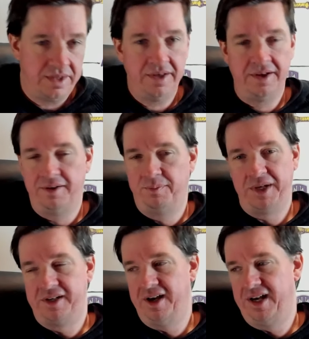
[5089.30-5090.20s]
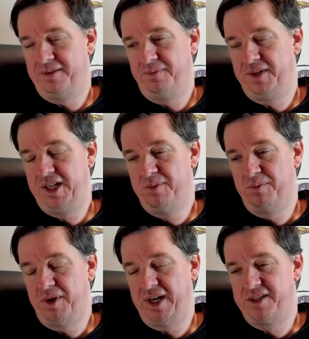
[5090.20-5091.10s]
Oh my god, human
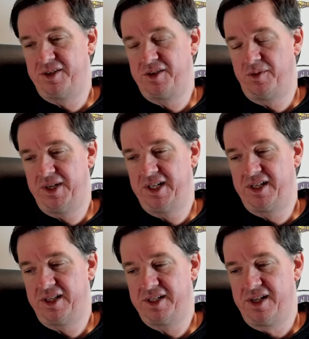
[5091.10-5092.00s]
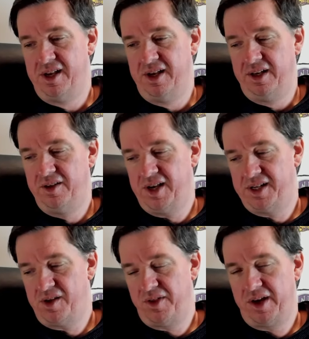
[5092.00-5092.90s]
brains are so ridiculous. You guys
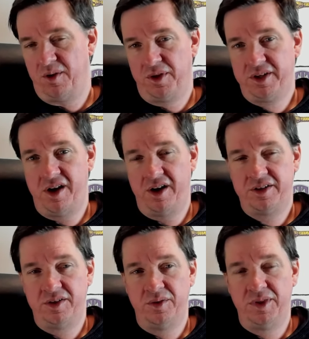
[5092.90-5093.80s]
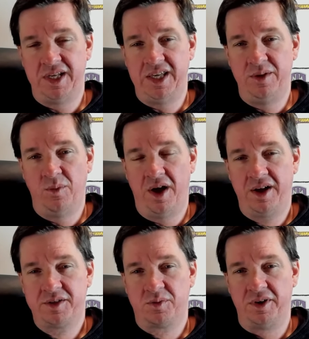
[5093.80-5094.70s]
know that old cartoon, the
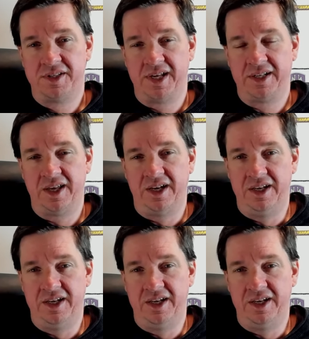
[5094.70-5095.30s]
Ewoks, where it's like the